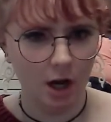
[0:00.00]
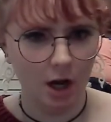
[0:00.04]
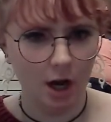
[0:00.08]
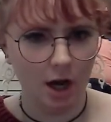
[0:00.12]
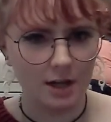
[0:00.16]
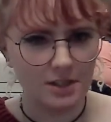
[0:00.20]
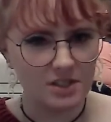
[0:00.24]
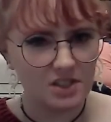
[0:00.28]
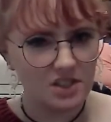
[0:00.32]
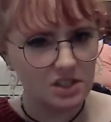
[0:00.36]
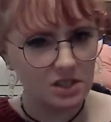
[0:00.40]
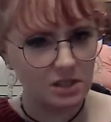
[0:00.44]

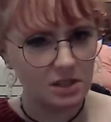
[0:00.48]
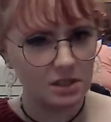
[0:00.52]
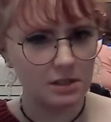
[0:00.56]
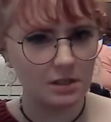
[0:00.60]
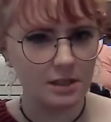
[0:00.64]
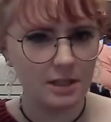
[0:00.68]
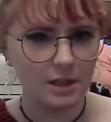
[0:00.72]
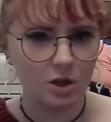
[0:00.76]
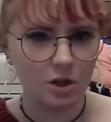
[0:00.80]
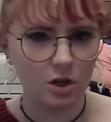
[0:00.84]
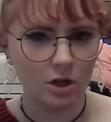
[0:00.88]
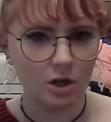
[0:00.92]

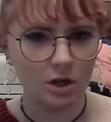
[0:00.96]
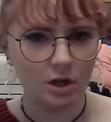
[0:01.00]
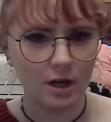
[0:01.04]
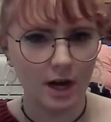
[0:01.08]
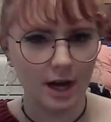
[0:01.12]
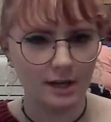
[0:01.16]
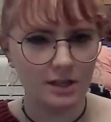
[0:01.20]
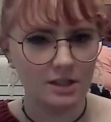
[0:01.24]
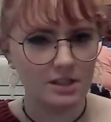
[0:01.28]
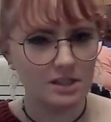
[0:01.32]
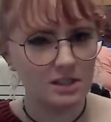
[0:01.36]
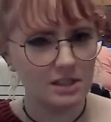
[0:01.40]
sleeker,
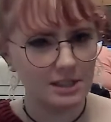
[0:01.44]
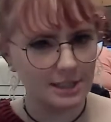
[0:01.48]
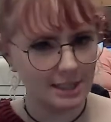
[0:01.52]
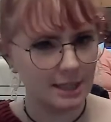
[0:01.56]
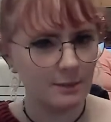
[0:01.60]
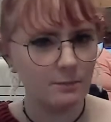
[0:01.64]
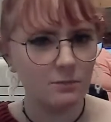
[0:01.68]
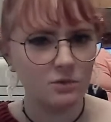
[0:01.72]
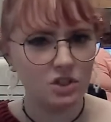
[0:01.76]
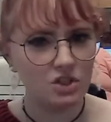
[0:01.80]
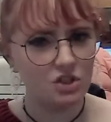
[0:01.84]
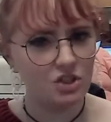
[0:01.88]
kind of
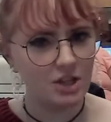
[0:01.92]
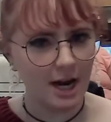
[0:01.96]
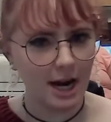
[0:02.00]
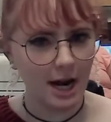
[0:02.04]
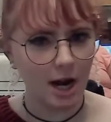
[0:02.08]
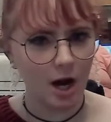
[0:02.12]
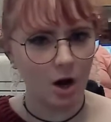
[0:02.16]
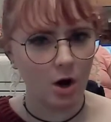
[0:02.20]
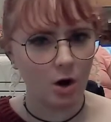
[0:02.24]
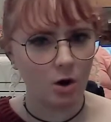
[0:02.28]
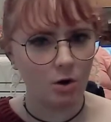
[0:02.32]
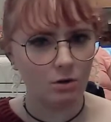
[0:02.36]
slimmed
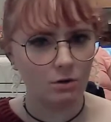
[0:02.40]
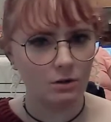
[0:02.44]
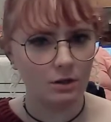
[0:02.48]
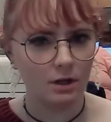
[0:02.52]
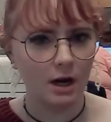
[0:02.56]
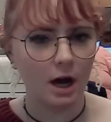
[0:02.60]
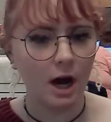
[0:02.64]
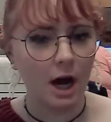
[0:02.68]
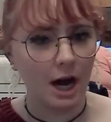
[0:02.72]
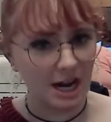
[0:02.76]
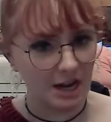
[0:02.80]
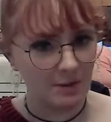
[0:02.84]

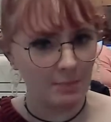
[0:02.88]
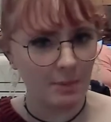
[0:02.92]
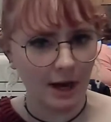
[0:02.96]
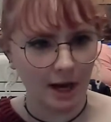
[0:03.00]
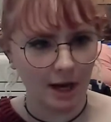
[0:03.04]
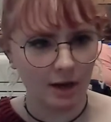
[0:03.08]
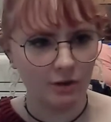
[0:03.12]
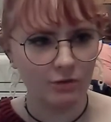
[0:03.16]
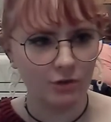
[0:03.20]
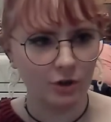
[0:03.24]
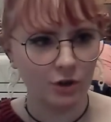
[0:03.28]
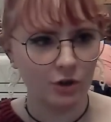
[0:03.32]
down
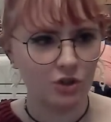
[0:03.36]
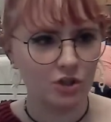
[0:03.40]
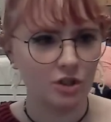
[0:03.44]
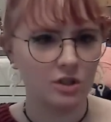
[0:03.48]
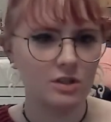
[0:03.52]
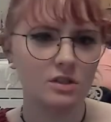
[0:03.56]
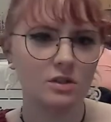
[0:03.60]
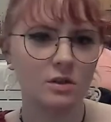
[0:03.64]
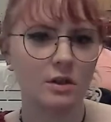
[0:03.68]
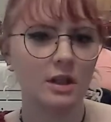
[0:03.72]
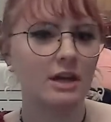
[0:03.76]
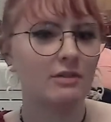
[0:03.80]
iPad
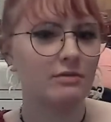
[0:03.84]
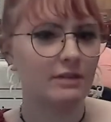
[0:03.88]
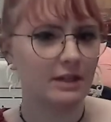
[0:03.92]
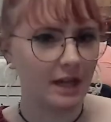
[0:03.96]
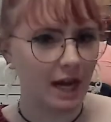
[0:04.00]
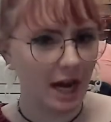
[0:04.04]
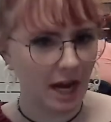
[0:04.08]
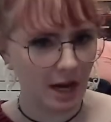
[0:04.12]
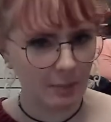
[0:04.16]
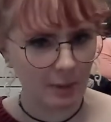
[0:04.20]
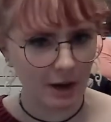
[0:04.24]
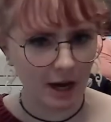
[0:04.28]
version. So they have like
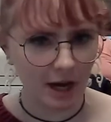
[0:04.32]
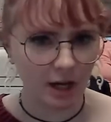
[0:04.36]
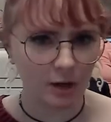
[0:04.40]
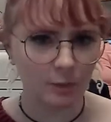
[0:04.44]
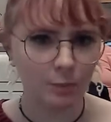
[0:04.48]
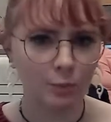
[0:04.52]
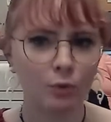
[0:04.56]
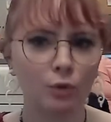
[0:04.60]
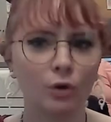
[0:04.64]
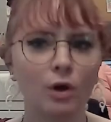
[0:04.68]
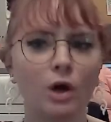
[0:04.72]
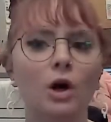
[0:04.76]

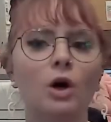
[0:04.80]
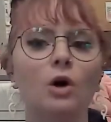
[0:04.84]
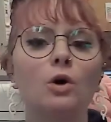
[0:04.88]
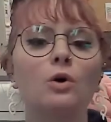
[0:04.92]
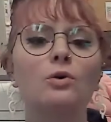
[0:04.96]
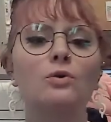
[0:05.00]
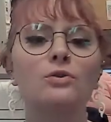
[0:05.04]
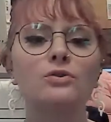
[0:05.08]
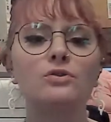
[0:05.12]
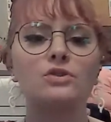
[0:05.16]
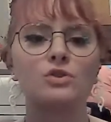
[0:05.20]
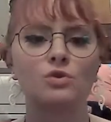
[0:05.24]
iPad
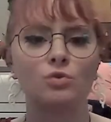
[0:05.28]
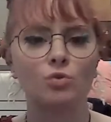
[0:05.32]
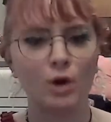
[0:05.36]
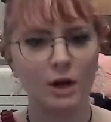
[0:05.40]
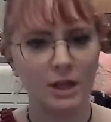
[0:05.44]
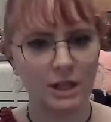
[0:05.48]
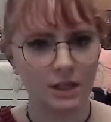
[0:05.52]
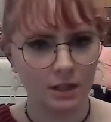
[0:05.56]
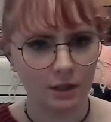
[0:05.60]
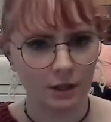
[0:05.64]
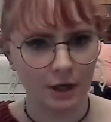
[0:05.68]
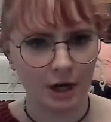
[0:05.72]
Pros and
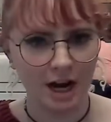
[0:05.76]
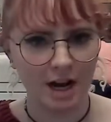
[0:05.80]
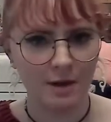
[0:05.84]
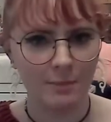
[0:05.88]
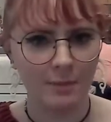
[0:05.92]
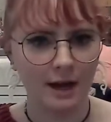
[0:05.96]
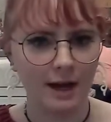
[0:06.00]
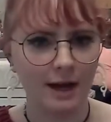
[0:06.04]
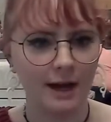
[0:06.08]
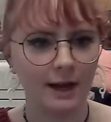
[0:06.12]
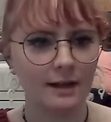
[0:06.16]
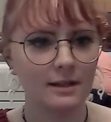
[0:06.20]
regular
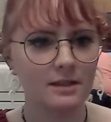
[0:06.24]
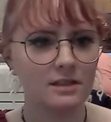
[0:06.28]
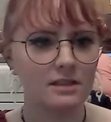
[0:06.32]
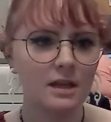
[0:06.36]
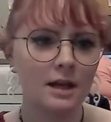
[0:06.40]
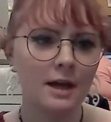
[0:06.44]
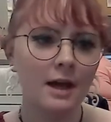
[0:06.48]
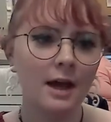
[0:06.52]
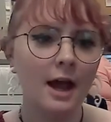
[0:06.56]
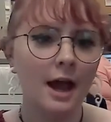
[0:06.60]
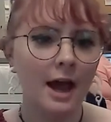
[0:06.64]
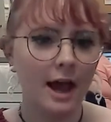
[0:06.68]
iPads,
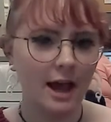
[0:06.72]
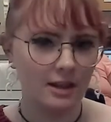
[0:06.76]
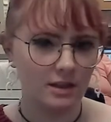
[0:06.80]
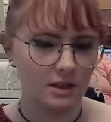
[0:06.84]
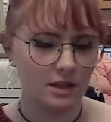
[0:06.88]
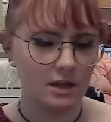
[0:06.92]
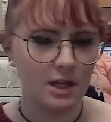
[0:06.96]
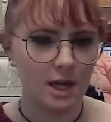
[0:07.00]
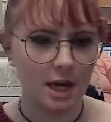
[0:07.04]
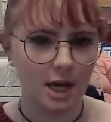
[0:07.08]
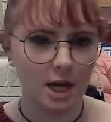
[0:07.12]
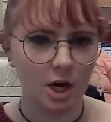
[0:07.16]
and
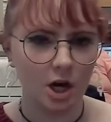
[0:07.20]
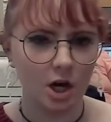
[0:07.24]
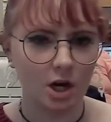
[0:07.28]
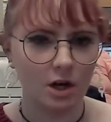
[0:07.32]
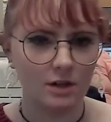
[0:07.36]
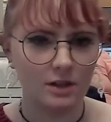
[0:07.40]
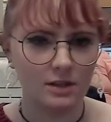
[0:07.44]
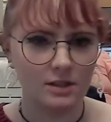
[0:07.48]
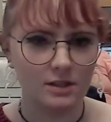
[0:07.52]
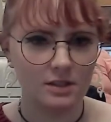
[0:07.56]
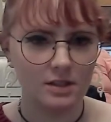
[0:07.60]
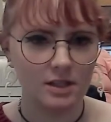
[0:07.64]
the Air
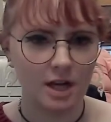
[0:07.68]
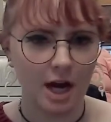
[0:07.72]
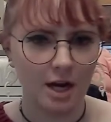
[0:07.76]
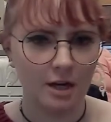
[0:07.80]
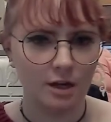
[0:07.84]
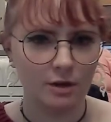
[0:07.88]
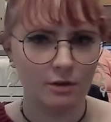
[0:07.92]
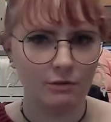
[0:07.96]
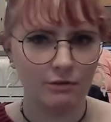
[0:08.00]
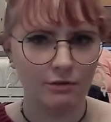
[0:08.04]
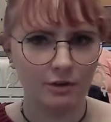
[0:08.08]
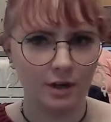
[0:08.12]
is
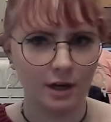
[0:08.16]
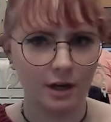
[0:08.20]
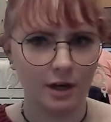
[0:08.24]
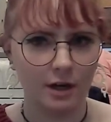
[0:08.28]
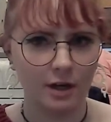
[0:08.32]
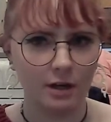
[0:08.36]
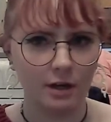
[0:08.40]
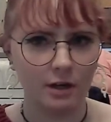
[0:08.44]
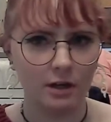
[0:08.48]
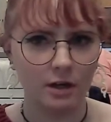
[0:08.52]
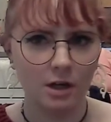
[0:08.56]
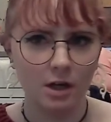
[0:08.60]
kind of
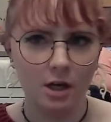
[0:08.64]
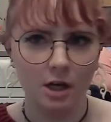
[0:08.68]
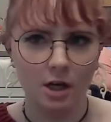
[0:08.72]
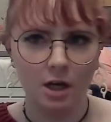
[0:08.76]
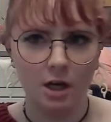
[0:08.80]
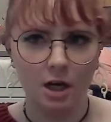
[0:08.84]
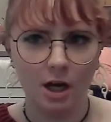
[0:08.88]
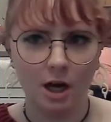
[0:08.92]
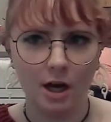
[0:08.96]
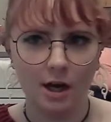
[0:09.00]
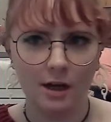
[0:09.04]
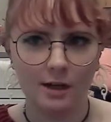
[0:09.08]
a
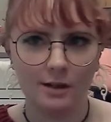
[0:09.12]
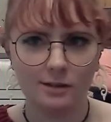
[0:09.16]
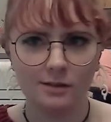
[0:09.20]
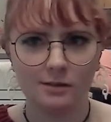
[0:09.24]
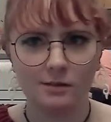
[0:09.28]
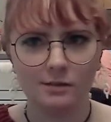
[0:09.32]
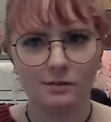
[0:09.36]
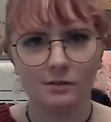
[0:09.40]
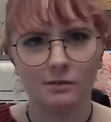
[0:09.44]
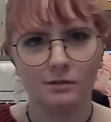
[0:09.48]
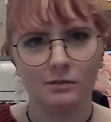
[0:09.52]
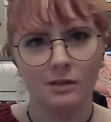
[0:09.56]

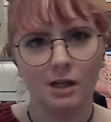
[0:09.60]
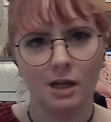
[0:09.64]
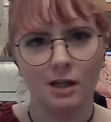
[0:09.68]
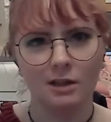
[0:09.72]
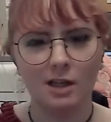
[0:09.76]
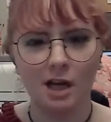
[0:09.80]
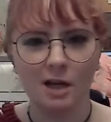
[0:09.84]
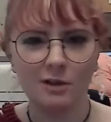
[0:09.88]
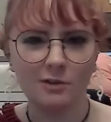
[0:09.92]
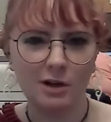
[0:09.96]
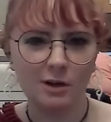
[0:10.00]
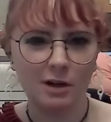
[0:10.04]

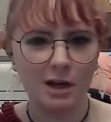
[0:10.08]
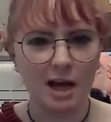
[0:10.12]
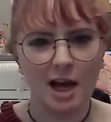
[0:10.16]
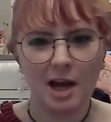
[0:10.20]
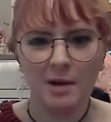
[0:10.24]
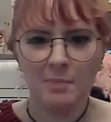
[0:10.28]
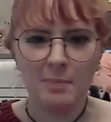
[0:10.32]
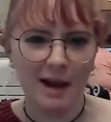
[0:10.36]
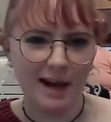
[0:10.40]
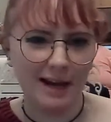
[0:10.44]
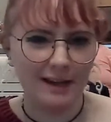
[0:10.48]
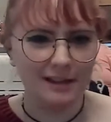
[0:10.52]

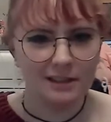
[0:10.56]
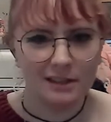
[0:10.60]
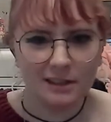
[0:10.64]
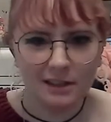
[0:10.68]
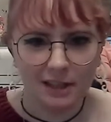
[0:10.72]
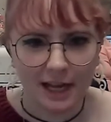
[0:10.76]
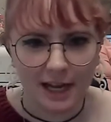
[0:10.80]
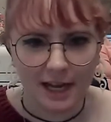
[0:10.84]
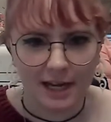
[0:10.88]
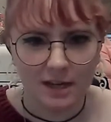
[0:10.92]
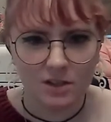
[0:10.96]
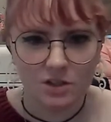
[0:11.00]
iPad
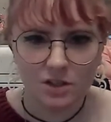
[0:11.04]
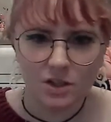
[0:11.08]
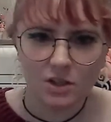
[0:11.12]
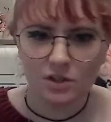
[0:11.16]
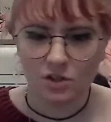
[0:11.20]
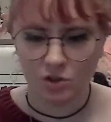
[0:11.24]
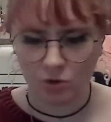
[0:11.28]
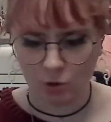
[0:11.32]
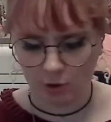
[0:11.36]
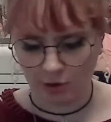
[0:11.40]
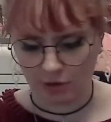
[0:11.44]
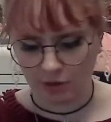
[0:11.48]
Lite
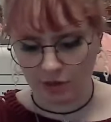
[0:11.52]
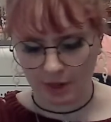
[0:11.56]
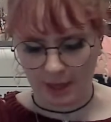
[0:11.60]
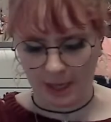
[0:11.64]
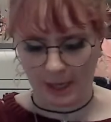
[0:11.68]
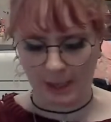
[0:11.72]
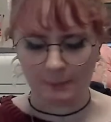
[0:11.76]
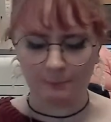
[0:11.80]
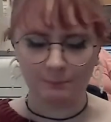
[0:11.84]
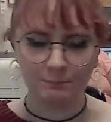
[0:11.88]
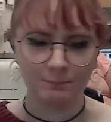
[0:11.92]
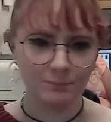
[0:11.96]
sort of
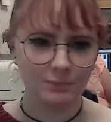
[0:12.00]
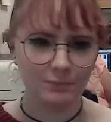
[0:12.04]
thing.